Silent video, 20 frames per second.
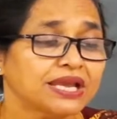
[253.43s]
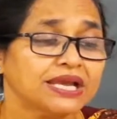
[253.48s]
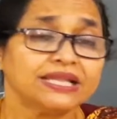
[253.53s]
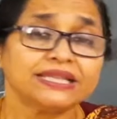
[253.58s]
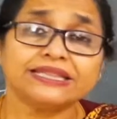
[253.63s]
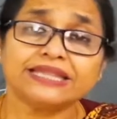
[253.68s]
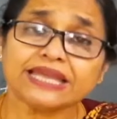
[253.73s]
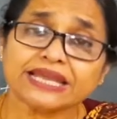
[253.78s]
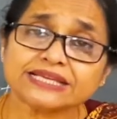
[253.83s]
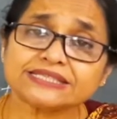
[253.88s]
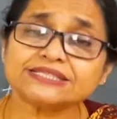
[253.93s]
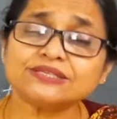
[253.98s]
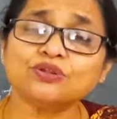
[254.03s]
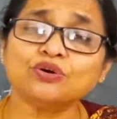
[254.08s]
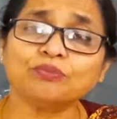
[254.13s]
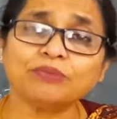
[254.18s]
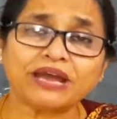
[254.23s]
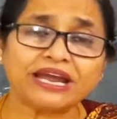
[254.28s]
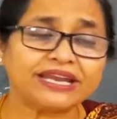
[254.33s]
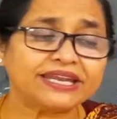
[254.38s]
These
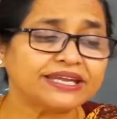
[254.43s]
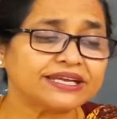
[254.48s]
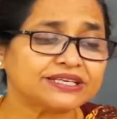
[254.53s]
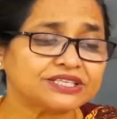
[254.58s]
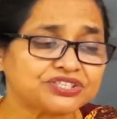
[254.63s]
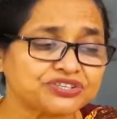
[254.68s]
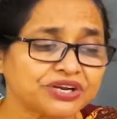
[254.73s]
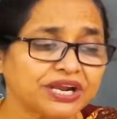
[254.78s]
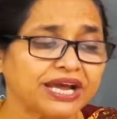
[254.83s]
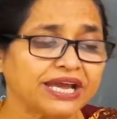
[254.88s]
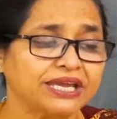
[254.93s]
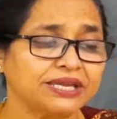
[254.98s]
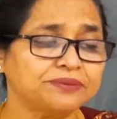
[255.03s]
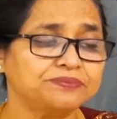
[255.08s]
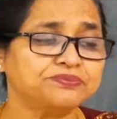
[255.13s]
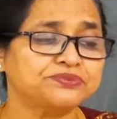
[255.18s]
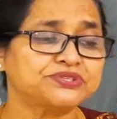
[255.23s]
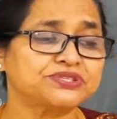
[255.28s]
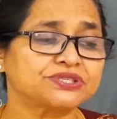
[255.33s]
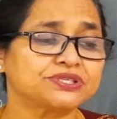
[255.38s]
nomadic
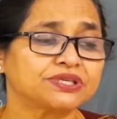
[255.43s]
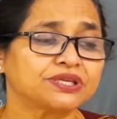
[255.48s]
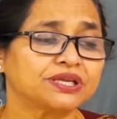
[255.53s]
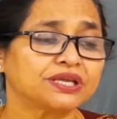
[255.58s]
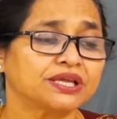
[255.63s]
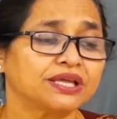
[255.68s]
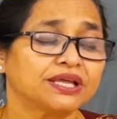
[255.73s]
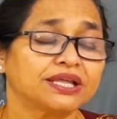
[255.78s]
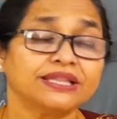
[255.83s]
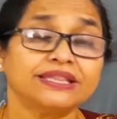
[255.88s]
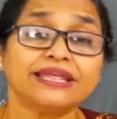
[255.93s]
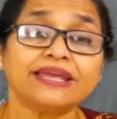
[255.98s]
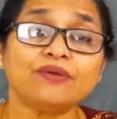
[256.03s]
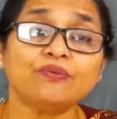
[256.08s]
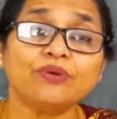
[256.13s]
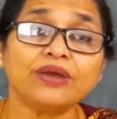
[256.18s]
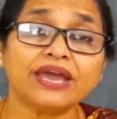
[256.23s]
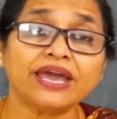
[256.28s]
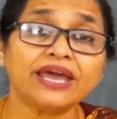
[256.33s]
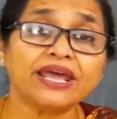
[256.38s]
tribes, they
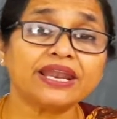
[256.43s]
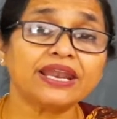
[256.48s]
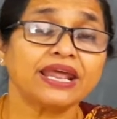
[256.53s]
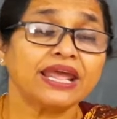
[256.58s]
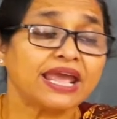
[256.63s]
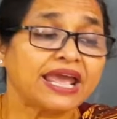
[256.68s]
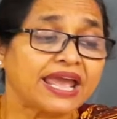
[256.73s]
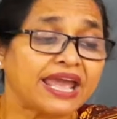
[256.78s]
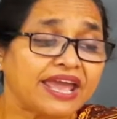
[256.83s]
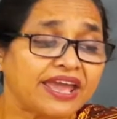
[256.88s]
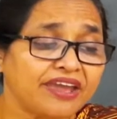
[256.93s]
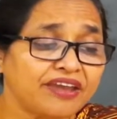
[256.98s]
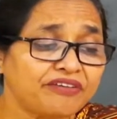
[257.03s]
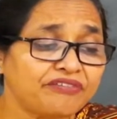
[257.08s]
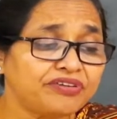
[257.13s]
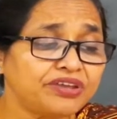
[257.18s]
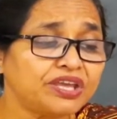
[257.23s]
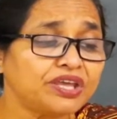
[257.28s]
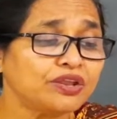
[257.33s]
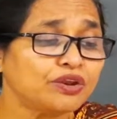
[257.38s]
wear
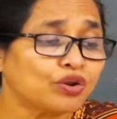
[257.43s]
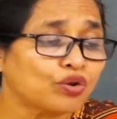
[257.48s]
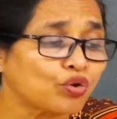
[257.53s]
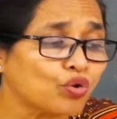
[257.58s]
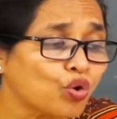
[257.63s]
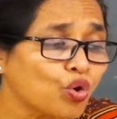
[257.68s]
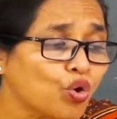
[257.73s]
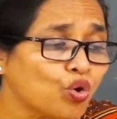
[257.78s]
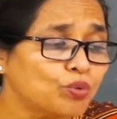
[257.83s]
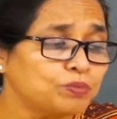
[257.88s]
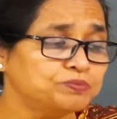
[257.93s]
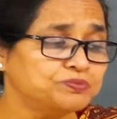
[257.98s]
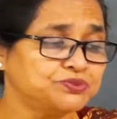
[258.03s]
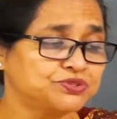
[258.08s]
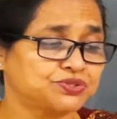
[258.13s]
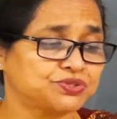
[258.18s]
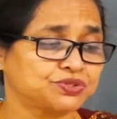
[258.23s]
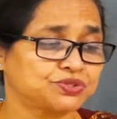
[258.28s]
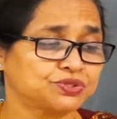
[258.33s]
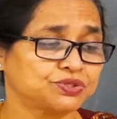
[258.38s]
heavy
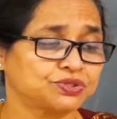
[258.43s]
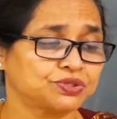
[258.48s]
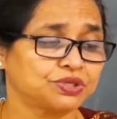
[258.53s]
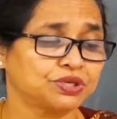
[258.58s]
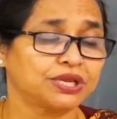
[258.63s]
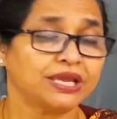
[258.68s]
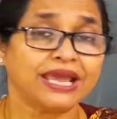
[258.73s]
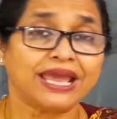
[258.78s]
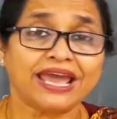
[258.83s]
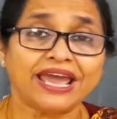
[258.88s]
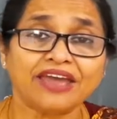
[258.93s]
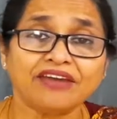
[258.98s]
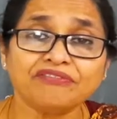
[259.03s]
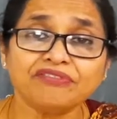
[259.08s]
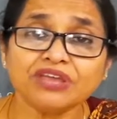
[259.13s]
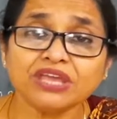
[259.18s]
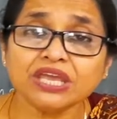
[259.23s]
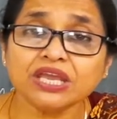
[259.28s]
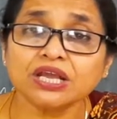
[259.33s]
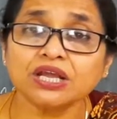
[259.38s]
robes,
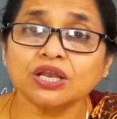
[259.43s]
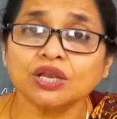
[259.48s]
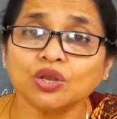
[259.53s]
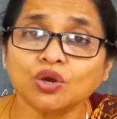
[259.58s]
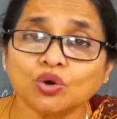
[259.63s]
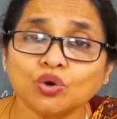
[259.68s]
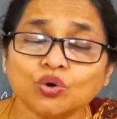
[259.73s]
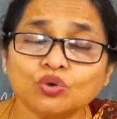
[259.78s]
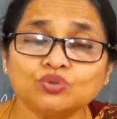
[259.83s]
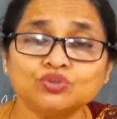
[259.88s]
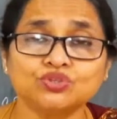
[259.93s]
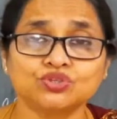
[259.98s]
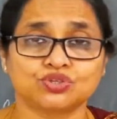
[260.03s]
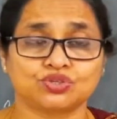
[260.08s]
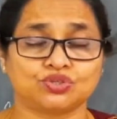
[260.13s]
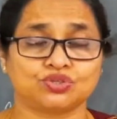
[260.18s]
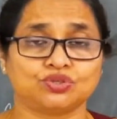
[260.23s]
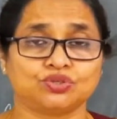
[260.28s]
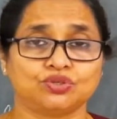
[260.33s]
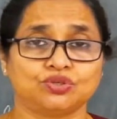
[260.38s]
heavy
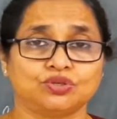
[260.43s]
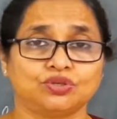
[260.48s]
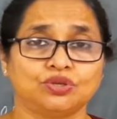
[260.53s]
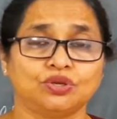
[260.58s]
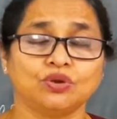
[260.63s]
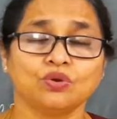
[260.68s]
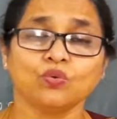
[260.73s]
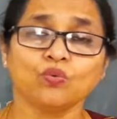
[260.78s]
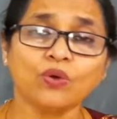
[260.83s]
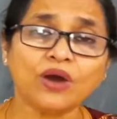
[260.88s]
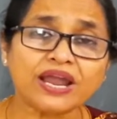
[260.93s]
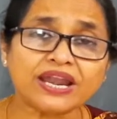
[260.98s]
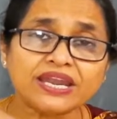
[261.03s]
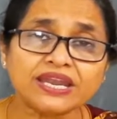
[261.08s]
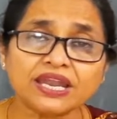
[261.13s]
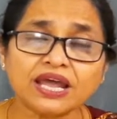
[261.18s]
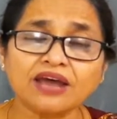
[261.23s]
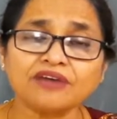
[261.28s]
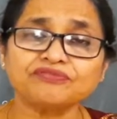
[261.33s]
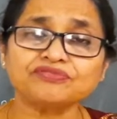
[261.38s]
clothes,
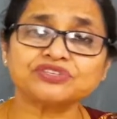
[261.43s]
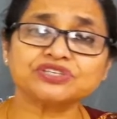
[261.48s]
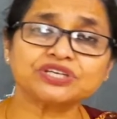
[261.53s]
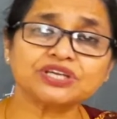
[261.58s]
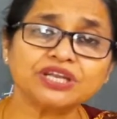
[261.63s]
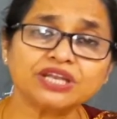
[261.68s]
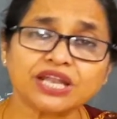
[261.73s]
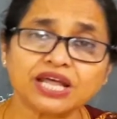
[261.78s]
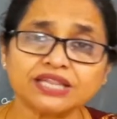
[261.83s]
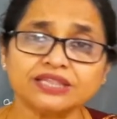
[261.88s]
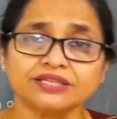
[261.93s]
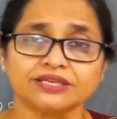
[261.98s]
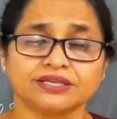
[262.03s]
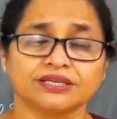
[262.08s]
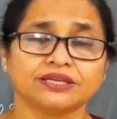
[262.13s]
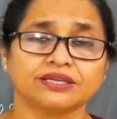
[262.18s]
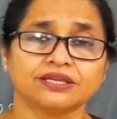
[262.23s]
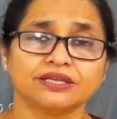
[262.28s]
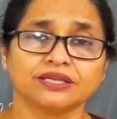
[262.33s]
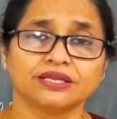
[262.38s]
one after
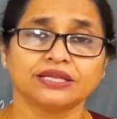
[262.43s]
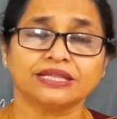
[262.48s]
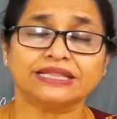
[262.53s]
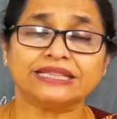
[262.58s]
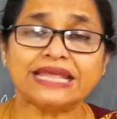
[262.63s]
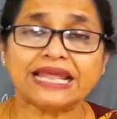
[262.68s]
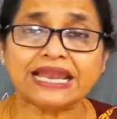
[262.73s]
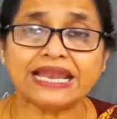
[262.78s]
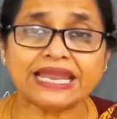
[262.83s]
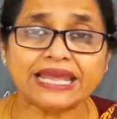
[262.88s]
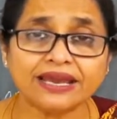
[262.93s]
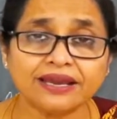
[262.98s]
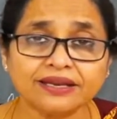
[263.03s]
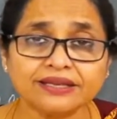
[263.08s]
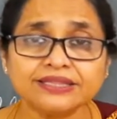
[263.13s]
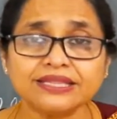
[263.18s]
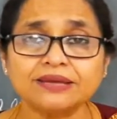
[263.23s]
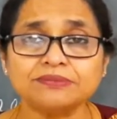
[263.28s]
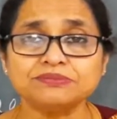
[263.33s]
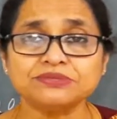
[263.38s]
another. They
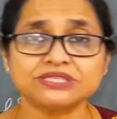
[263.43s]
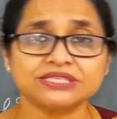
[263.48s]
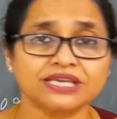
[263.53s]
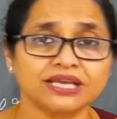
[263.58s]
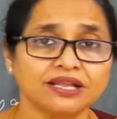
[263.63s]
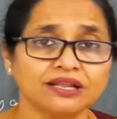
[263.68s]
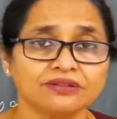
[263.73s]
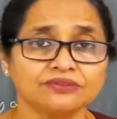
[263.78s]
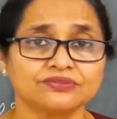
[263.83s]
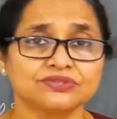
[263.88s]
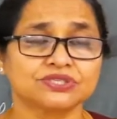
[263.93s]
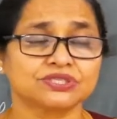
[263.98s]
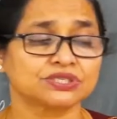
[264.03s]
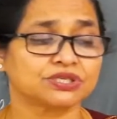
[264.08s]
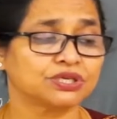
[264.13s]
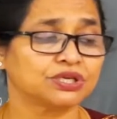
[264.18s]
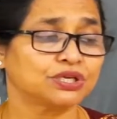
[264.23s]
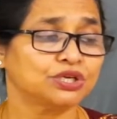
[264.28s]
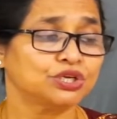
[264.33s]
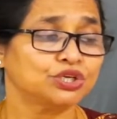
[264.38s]
layer themselves
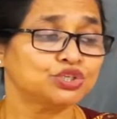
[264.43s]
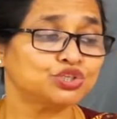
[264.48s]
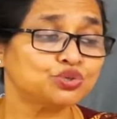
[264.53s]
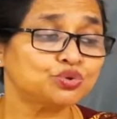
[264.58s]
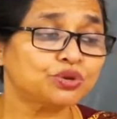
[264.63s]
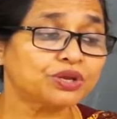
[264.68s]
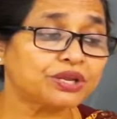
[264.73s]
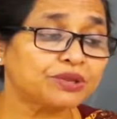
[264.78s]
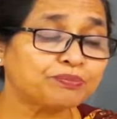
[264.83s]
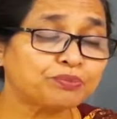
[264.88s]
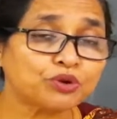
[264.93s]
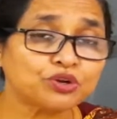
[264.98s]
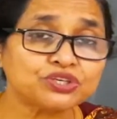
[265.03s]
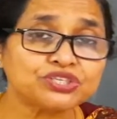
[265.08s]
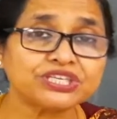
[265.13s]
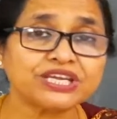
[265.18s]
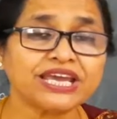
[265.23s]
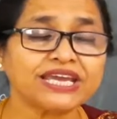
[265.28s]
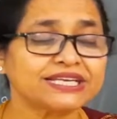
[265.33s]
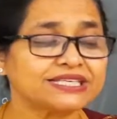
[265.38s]
to
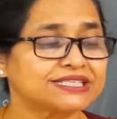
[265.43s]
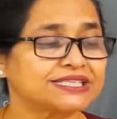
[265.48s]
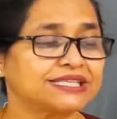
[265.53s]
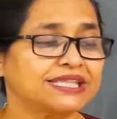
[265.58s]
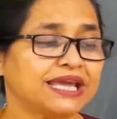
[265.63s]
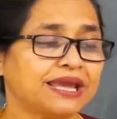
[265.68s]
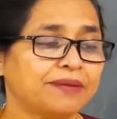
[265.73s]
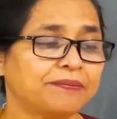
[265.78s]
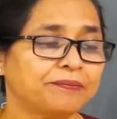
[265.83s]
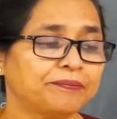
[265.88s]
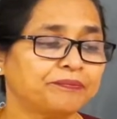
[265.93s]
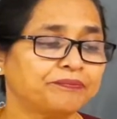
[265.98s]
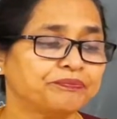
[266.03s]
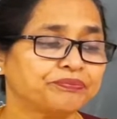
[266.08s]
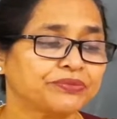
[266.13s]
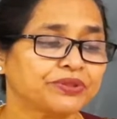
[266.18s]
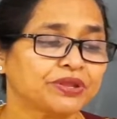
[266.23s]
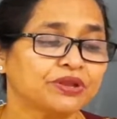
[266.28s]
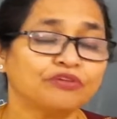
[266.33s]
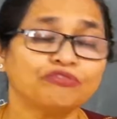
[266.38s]
protect them
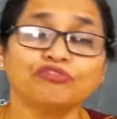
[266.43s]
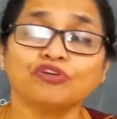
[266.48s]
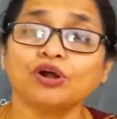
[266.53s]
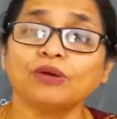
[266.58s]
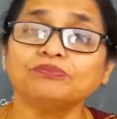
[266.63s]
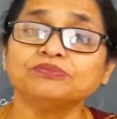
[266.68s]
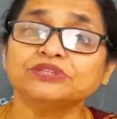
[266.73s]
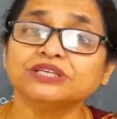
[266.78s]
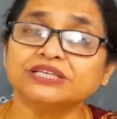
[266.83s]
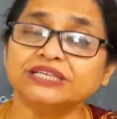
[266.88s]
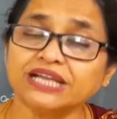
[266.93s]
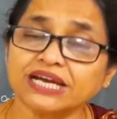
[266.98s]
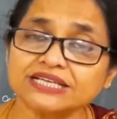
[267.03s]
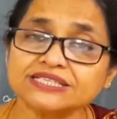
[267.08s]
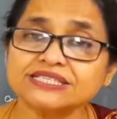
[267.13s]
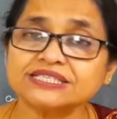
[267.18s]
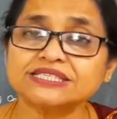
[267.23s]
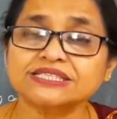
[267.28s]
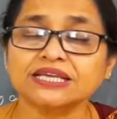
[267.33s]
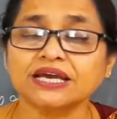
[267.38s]
from the
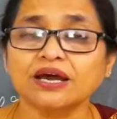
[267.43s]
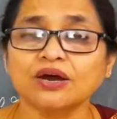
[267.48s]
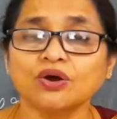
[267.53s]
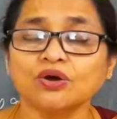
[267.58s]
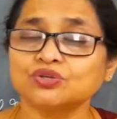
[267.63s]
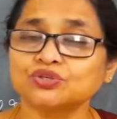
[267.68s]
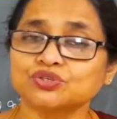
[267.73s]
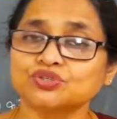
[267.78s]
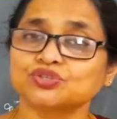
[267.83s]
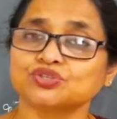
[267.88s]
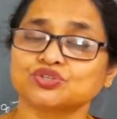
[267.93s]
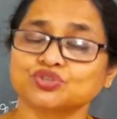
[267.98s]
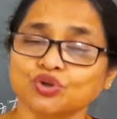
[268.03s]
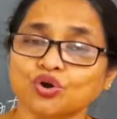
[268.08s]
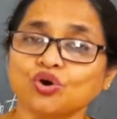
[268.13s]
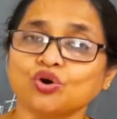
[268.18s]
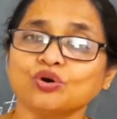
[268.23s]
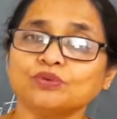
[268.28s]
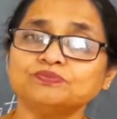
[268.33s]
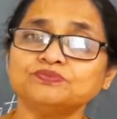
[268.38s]
dust
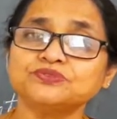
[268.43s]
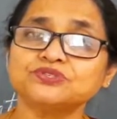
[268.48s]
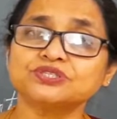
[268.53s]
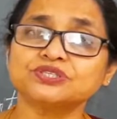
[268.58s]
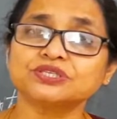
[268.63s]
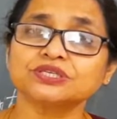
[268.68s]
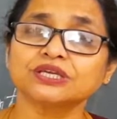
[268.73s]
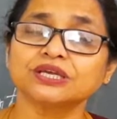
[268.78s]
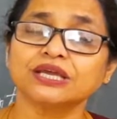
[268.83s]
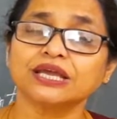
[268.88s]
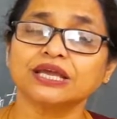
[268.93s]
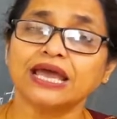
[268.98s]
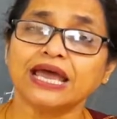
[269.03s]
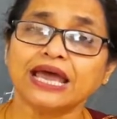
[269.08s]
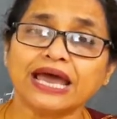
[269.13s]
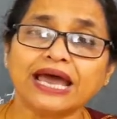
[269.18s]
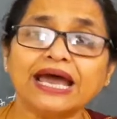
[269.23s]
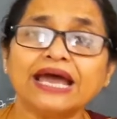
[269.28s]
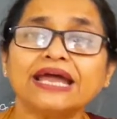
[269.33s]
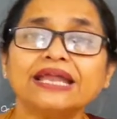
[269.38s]
storms
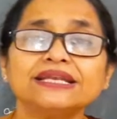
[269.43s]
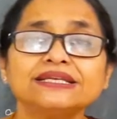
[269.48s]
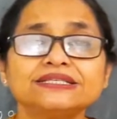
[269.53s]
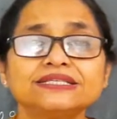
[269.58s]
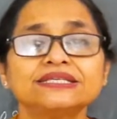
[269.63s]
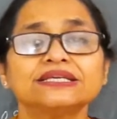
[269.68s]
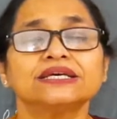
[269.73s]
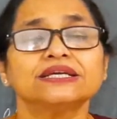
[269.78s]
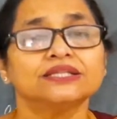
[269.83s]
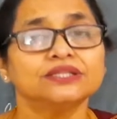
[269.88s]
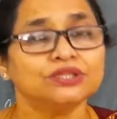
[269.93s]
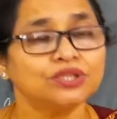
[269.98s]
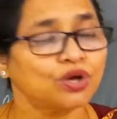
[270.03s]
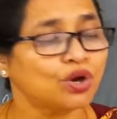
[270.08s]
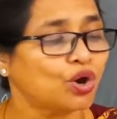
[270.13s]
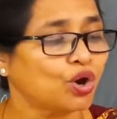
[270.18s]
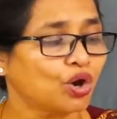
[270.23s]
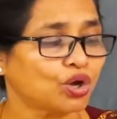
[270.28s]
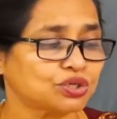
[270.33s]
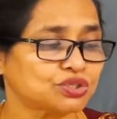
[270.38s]
and the
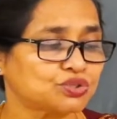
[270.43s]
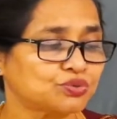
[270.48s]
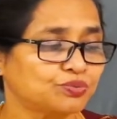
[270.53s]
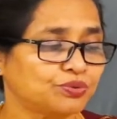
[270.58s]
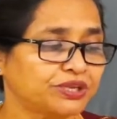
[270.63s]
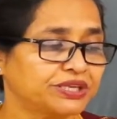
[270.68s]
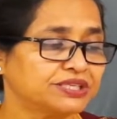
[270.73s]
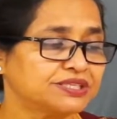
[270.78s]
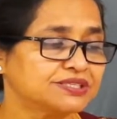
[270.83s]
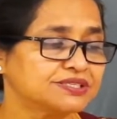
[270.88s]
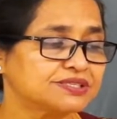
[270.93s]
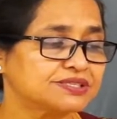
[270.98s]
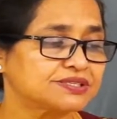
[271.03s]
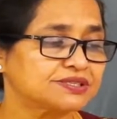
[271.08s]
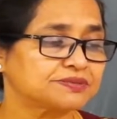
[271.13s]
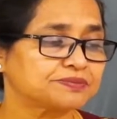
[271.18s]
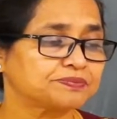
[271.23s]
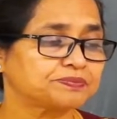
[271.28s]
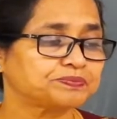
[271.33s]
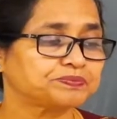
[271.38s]
hot winds.